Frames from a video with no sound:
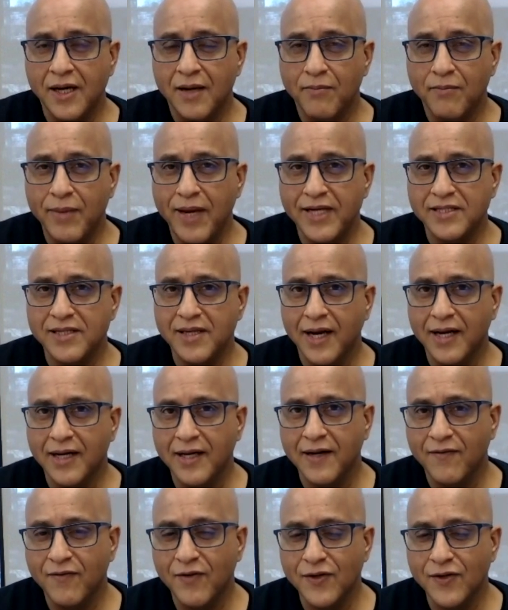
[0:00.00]
baseline
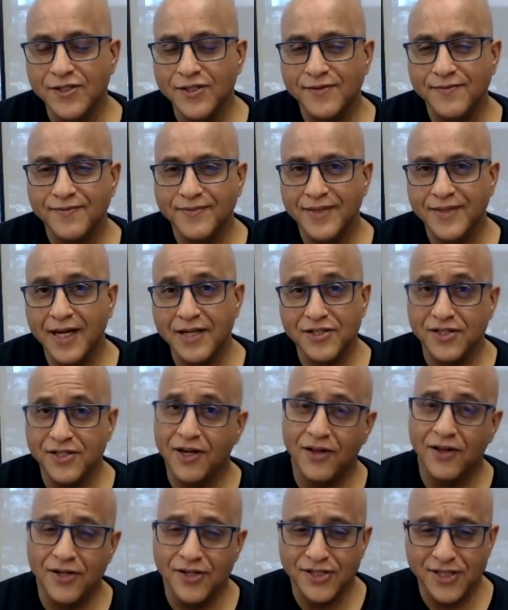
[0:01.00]
levels. That's the
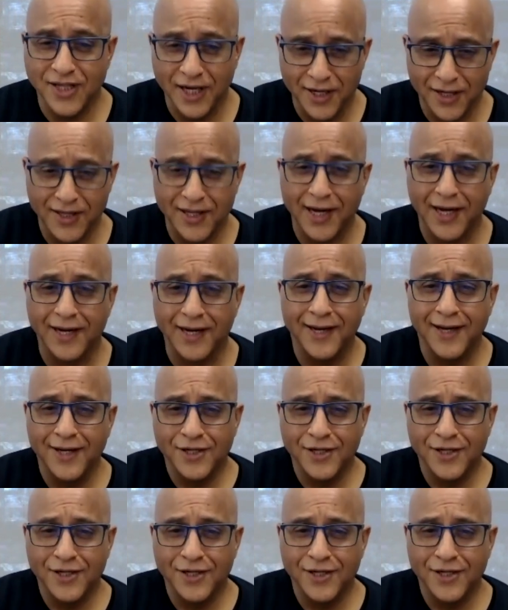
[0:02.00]
other side of that.